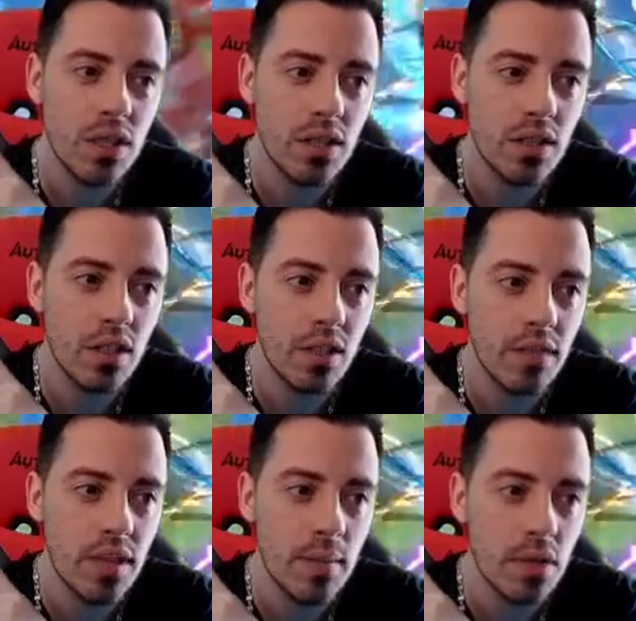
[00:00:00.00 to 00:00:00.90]
deal a lot
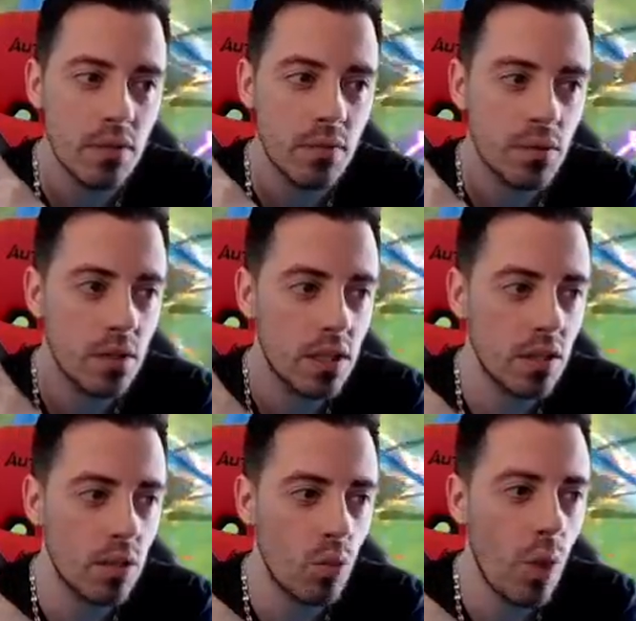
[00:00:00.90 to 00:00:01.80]
of damage on the first
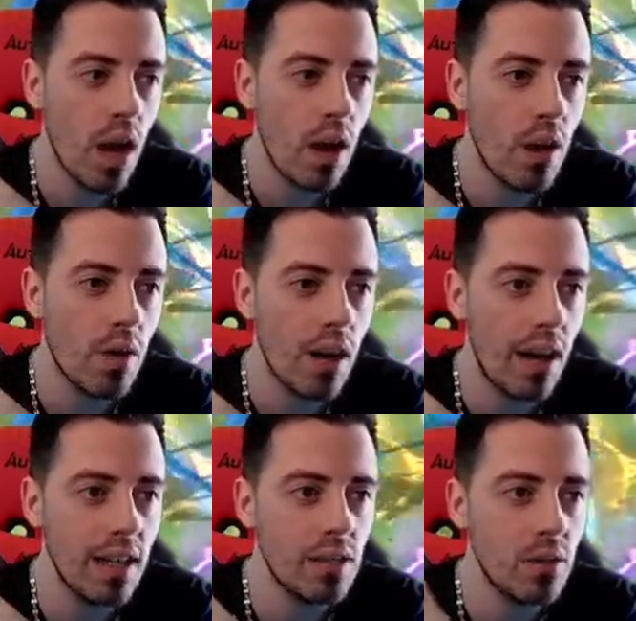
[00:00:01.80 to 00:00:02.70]
skill. Wow,
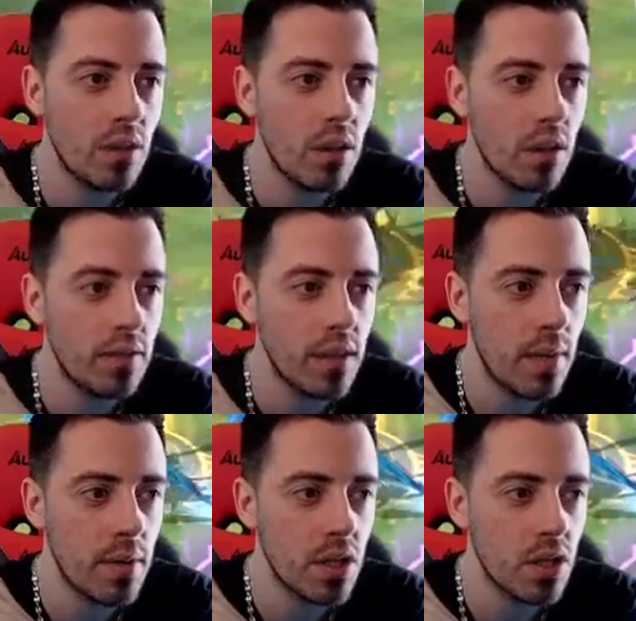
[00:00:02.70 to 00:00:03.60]
I took a lot of
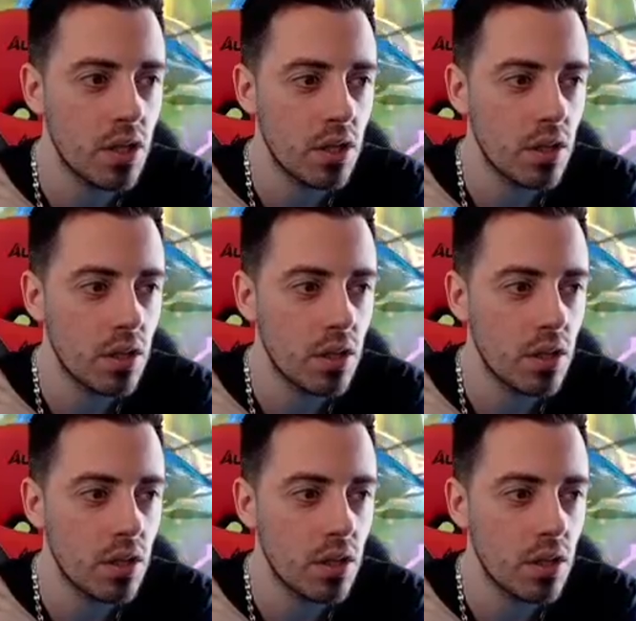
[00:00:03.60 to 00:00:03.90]
damage.